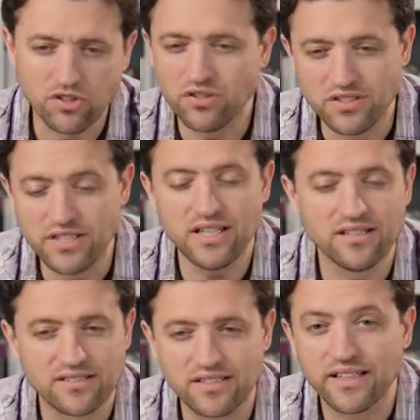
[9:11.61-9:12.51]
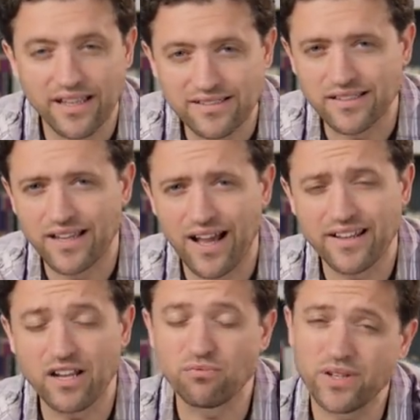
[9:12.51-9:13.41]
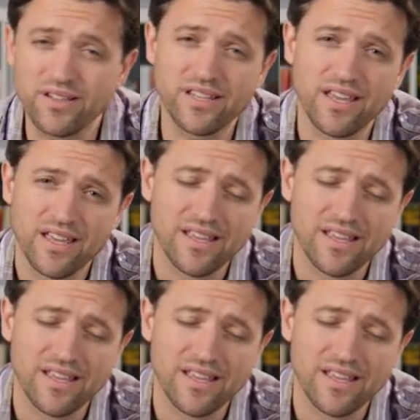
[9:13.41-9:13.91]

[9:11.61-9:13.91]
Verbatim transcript: good deeds to get to god and really